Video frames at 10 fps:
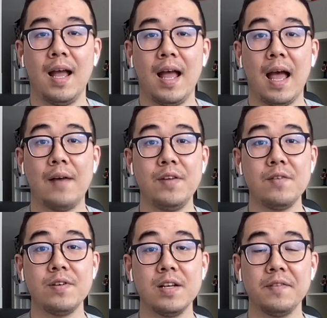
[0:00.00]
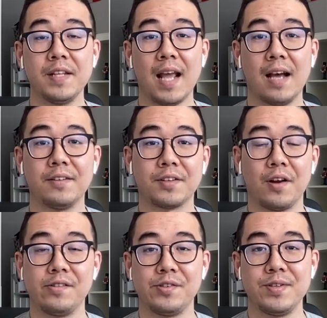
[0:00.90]
Have you ever lived in other
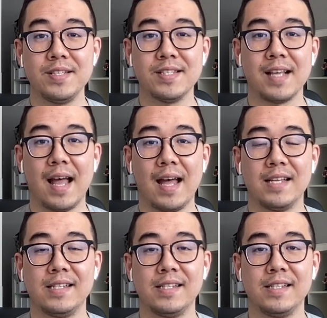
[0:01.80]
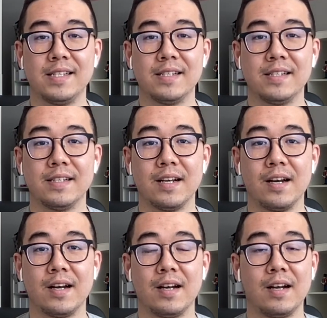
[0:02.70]
countries, and
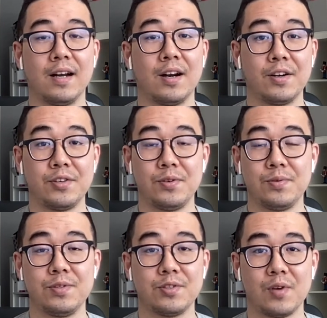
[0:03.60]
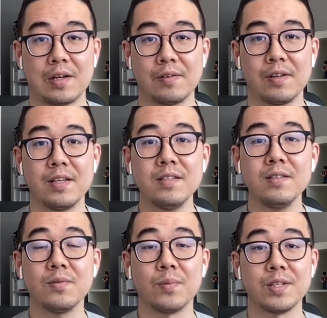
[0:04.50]
are you struggling
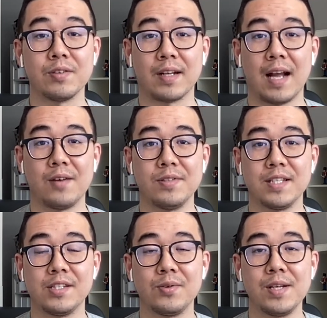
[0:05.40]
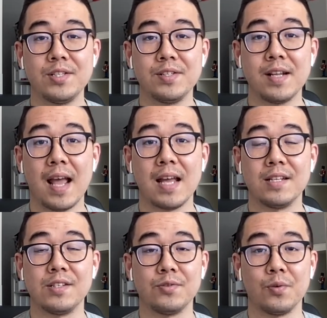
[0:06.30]
with your current situation
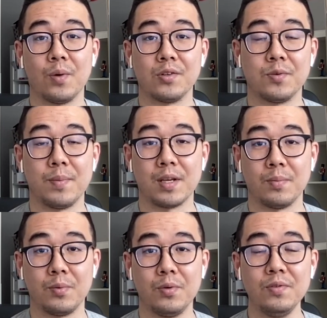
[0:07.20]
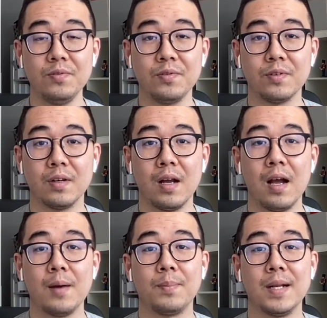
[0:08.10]
and you want to make a move?
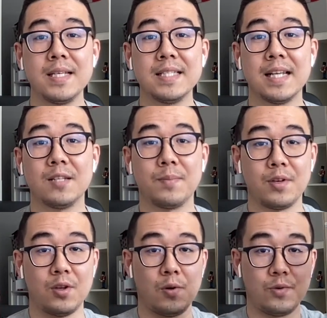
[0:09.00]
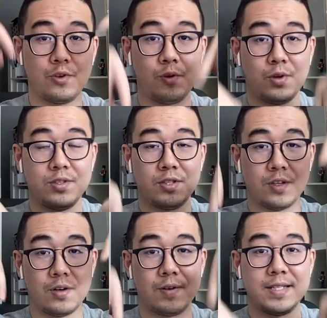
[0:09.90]
Please let me know your
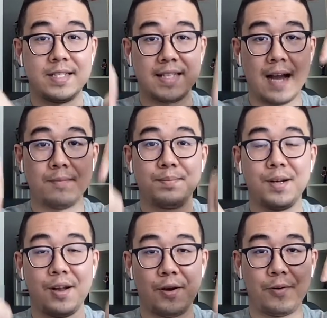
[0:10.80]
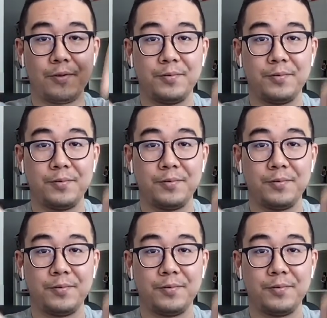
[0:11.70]
stories down below.